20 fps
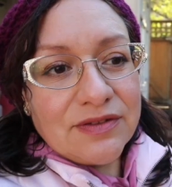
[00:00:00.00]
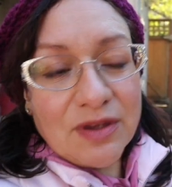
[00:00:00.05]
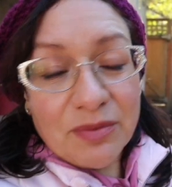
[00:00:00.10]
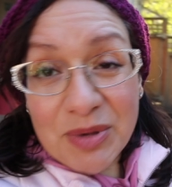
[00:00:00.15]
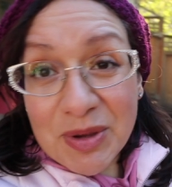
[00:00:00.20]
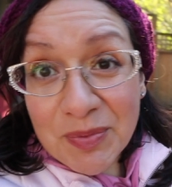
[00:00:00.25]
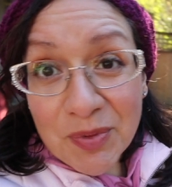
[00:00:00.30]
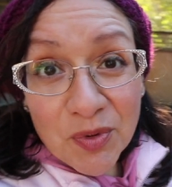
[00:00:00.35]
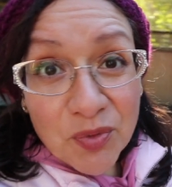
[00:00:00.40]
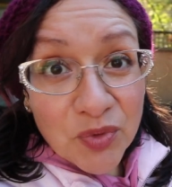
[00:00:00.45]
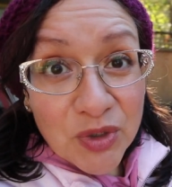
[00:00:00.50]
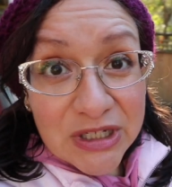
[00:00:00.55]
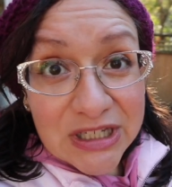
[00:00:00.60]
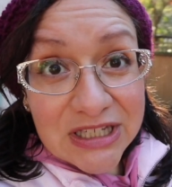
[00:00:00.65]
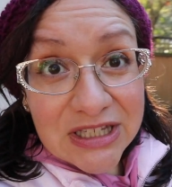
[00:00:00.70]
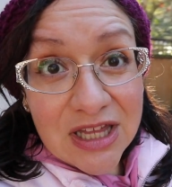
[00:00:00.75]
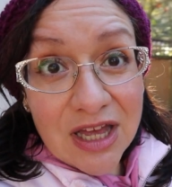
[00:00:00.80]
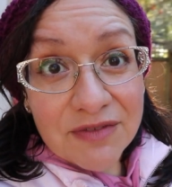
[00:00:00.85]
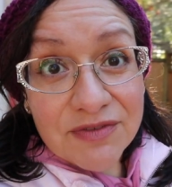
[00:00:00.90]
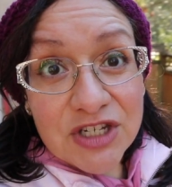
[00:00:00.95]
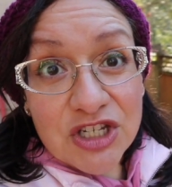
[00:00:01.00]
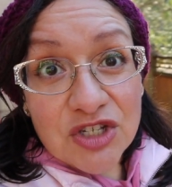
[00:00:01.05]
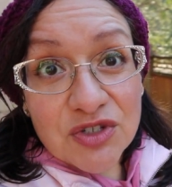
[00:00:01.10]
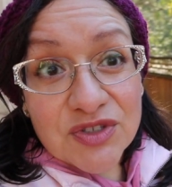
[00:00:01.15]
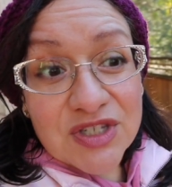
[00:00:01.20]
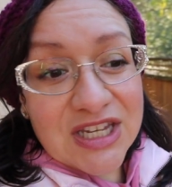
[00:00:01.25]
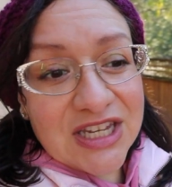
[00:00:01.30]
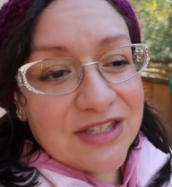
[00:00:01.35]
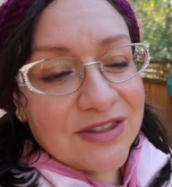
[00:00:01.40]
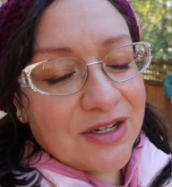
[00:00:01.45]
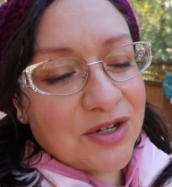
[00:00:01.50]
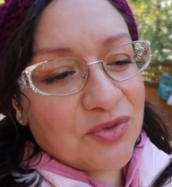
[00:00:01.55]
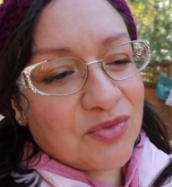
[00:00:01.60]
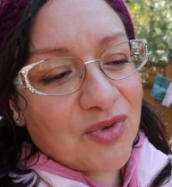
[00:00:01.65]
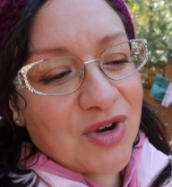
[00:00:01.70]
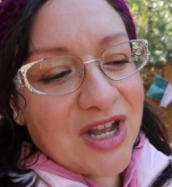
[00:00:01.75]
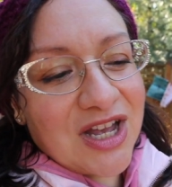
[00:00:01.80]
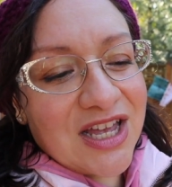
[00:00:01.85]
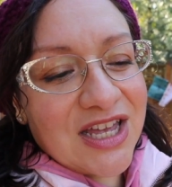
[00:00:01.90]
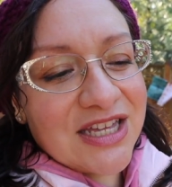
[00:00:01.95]
Some people really love to use it in their
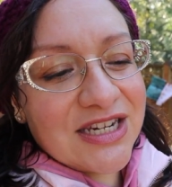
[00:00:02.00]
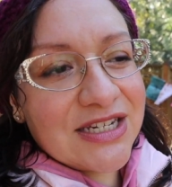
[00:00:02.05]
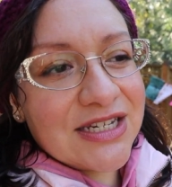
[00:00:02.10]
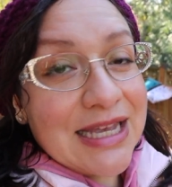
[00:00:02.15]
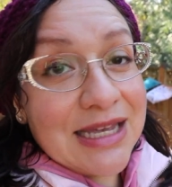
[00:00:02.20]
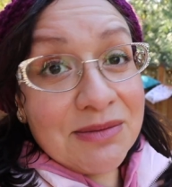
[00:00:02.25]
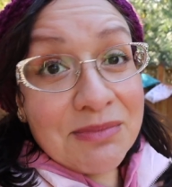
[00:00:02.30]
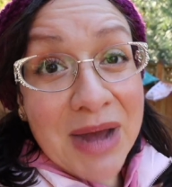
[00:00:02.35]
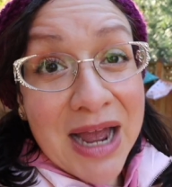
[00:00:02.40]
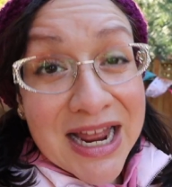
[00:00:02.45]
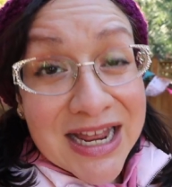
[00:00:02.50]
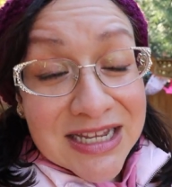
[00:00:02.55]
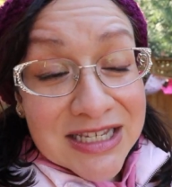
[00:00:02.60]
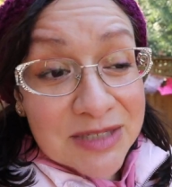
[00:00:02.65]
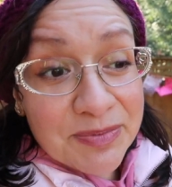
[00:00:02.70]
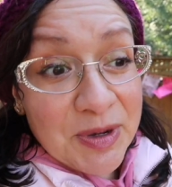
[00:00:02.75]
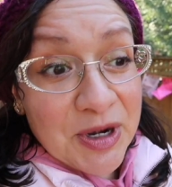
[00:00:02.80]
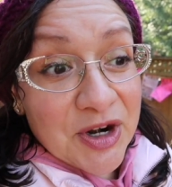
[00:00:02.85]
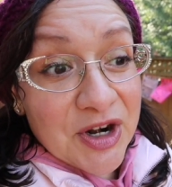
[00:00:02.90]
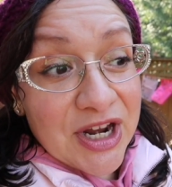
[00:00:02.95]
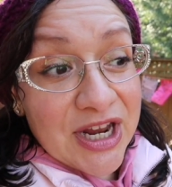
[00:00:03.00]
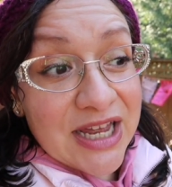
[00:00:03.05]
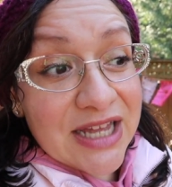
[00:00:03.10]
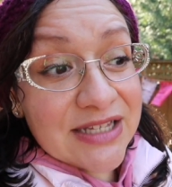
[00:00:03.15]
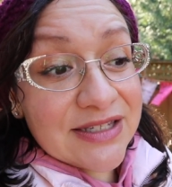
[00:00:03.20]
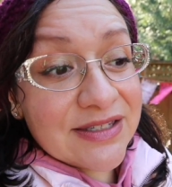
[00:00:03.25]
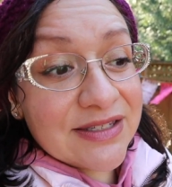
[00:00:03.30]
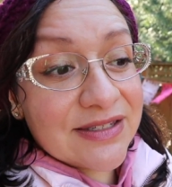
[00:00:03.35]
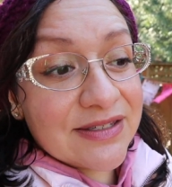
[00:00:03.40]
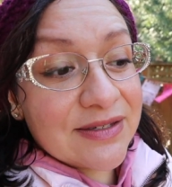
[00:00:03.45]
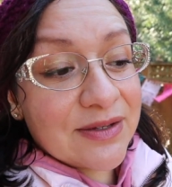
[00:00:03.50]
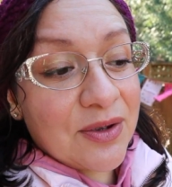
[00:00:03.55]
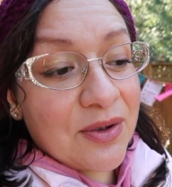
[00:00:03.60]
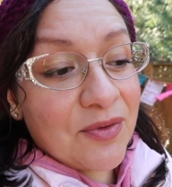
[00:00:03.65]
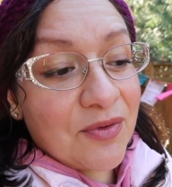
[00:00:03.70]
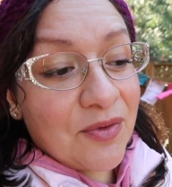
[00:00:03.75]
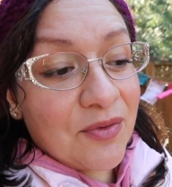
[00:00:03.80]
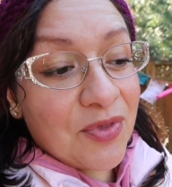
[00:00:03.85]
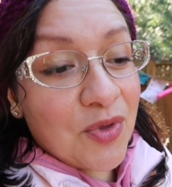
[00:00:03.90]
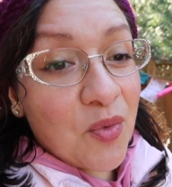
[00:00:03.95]
run. In my experience,
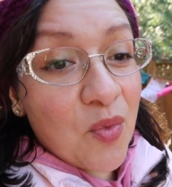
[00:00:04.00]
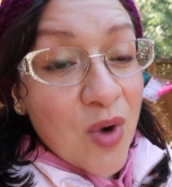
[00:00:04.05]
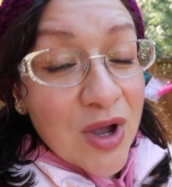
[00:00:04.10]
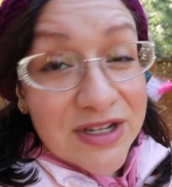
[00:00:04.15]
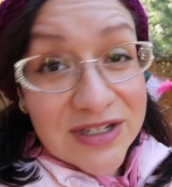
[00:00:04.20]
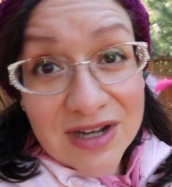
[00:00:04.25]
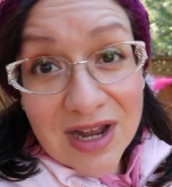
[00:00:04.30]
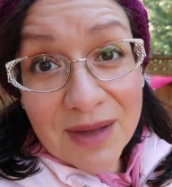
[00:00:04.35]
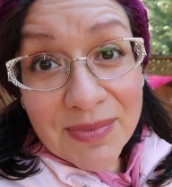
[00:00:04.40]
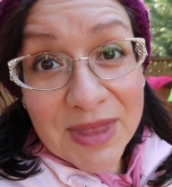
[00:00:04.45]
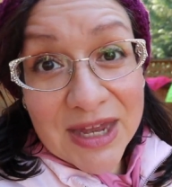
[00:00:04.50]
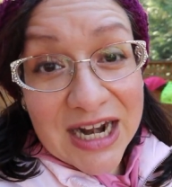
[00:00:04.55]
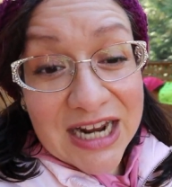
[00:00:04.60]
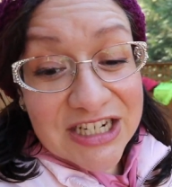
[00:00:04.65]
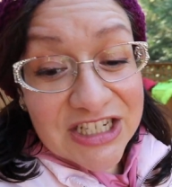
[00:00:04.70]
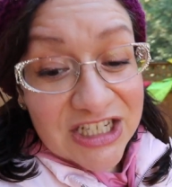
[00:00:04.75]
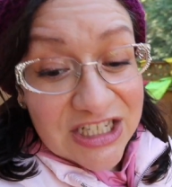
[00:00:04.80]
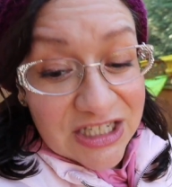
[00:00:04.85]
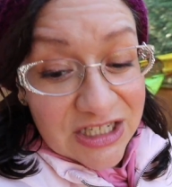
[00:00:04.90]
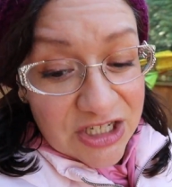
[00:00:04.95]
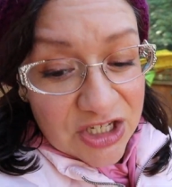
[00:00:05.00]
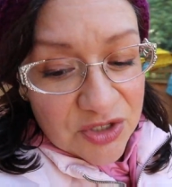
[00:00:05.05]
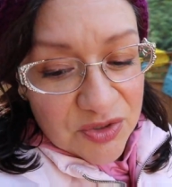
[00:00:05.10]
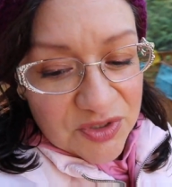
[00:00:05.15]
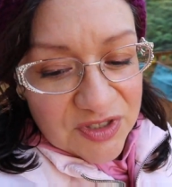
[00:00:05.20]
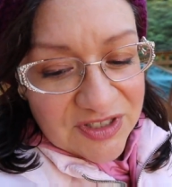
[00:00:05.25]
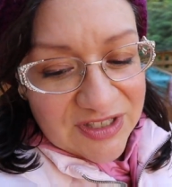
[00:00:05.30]
the one time that I did use